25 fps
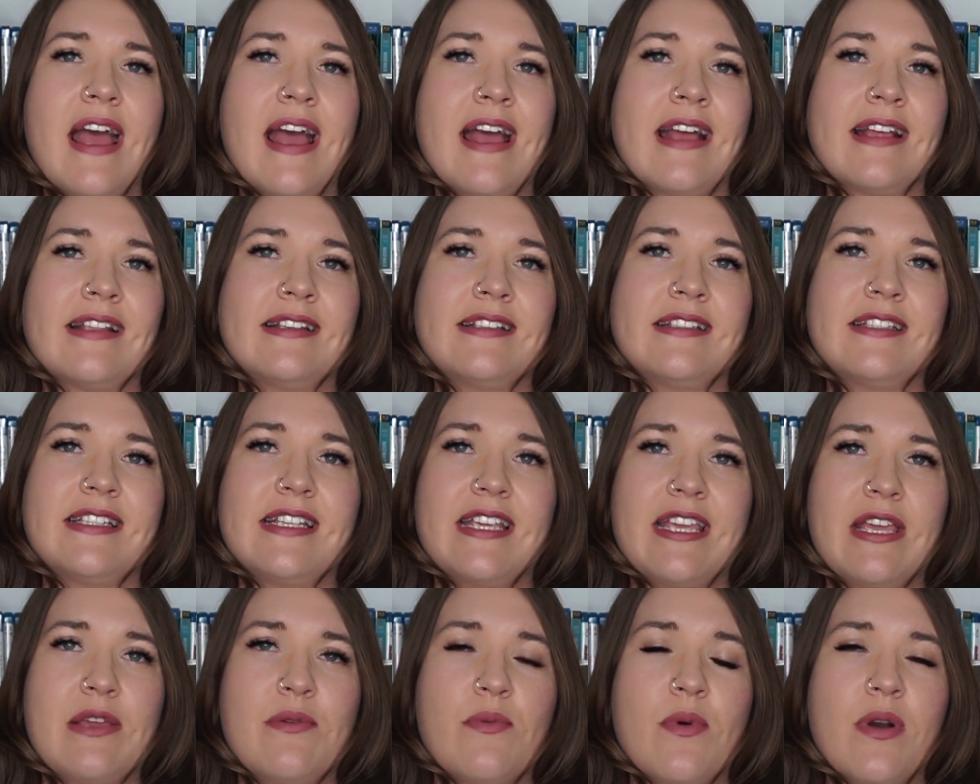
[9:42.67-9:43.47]
and
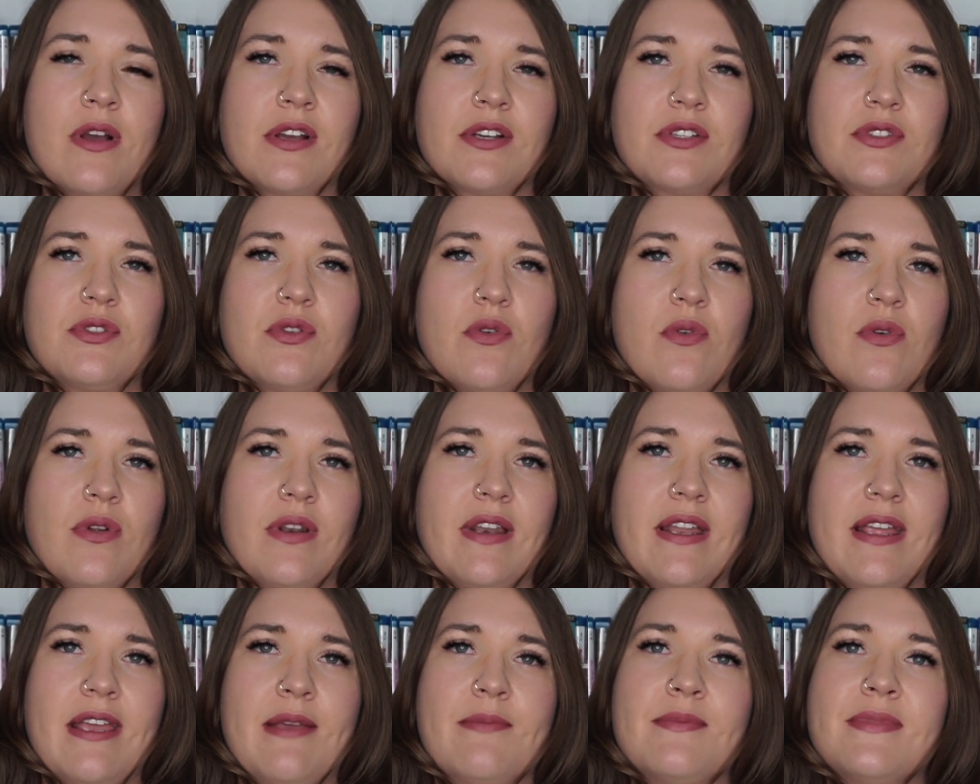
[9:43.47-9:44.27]
he works on
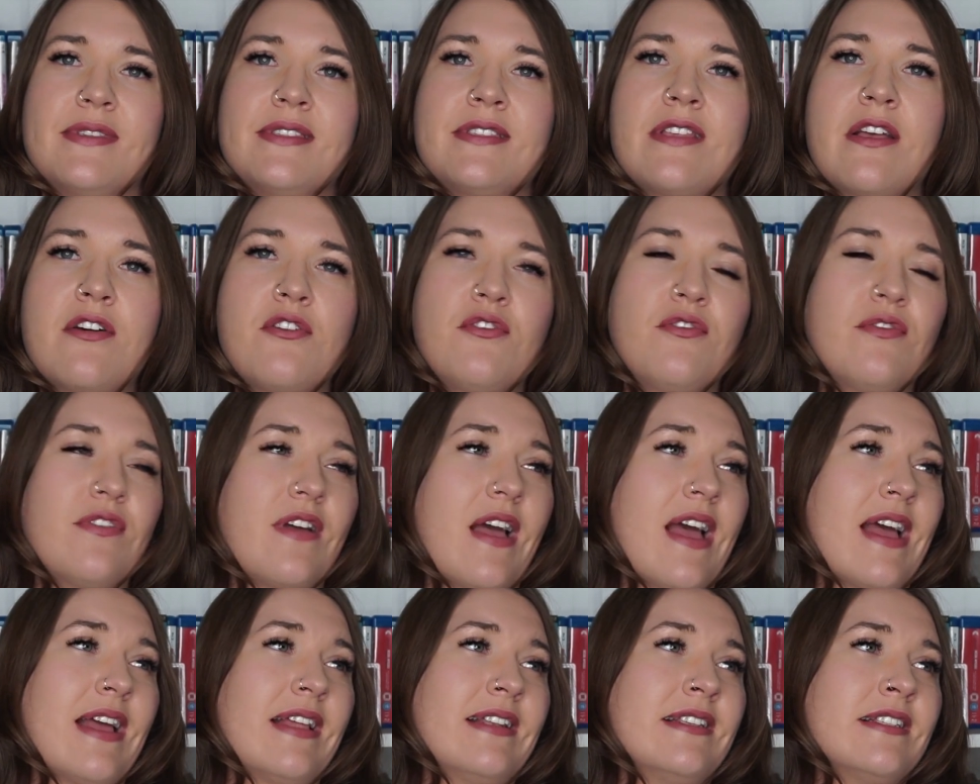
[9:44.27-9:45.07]
himself
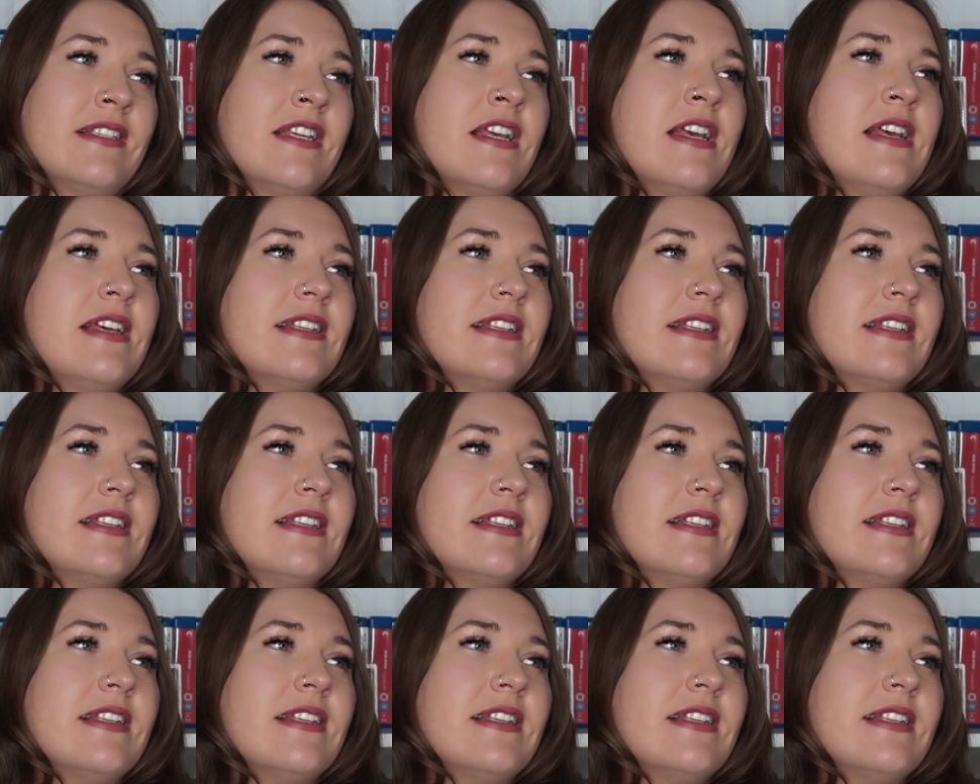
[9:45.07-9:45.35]
and